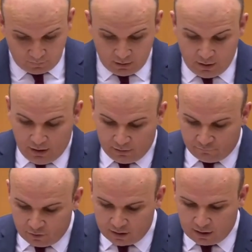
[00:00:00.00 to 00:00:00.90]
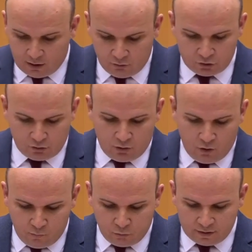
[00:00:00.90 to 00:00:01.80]
and further calls on
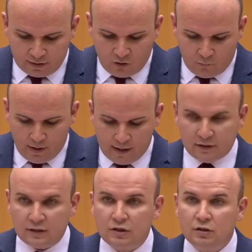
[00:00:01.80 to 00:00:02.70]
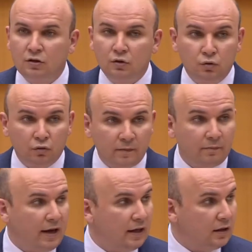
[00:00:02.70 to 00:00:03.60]
all political parties to
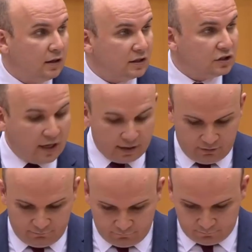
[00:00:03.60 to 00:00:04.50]
remain constructive,